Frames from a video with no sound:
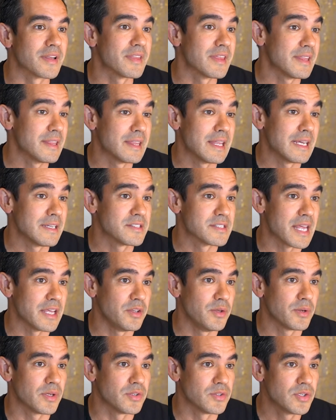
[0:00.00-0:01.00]
of the things that
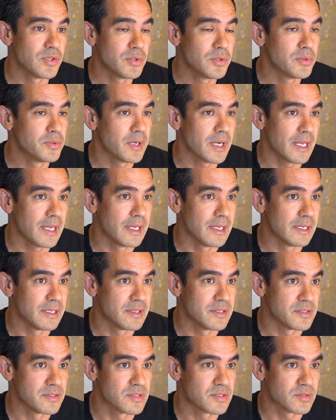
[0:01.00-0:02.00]
you can do
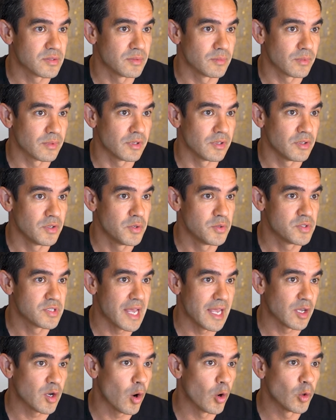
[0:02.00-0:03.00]
is use
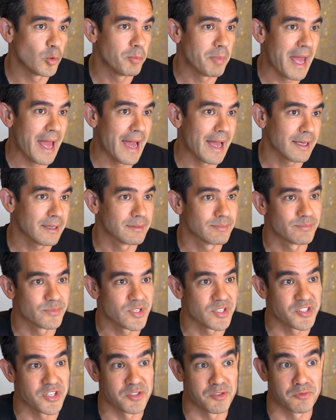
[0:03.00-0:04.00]
a cold pack,
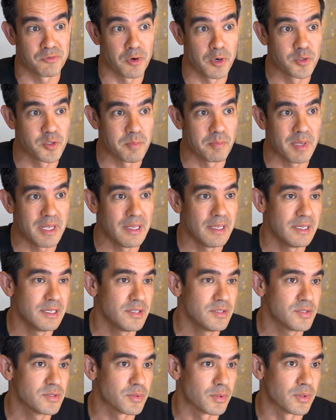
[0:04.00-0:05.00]
such as frozen
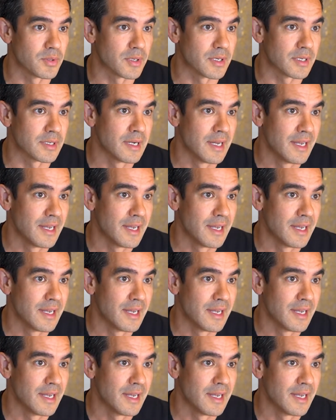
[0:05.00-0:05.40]
peas or